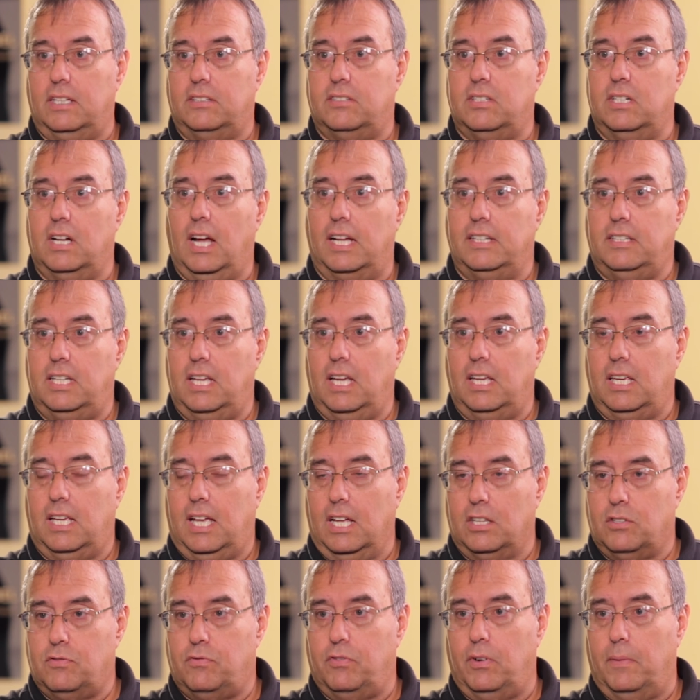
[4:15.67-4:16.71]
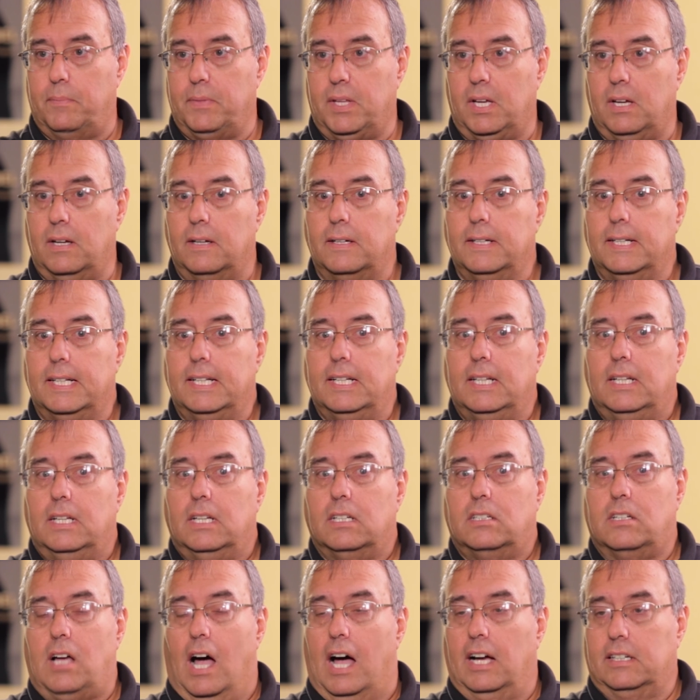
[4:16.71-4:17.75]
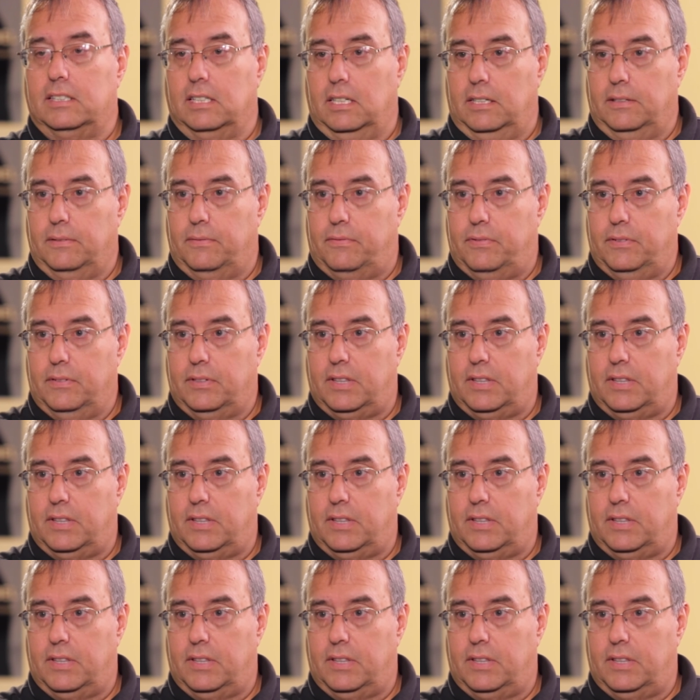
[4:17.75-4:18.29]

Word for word: It's an idea he gets from the cognitive